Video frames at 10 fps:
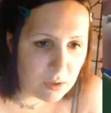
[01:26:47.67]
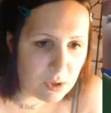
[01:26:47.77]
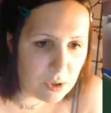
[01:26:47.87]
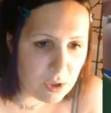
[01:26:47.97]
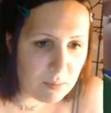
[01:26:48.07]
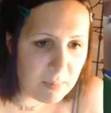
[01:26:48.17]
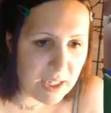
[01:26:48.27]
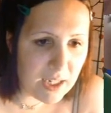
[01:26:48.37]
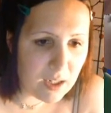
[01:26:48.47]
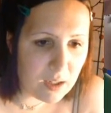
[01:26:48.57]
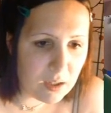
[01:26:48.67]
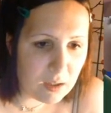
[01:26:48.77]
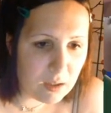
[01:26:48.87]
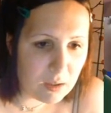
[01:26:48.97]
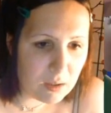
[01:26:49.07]
Do you mean,
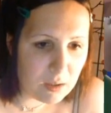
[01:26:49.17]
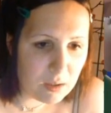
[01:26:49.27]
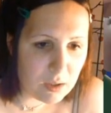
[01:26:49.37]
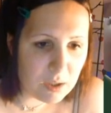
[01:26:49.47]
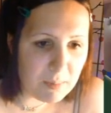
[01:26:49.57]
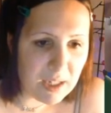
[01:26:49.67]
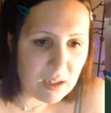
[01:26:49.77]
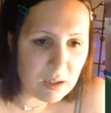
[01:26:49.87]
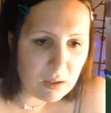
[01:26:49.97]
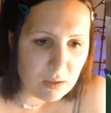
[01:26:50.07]
do you mean,